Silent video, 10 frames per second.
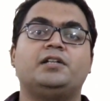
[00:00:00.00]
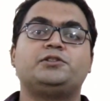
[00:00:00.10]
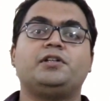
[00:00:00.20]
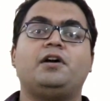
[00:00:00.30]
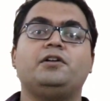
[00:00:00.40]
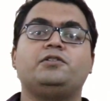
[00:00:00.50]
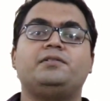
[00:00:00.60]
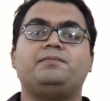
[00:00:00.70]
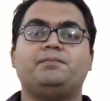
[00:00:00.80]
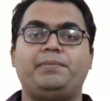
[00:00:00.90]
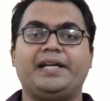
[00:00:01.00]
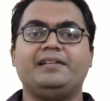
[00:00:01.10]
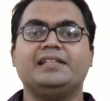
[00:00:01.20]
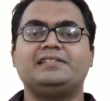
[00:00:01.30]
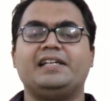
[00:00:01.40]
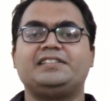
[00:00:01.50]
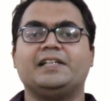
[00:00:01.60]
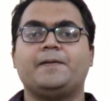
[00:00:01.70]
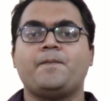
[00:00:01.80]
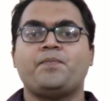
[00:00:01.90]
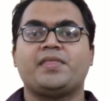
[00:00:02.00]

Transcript: So in order to begin this lecture,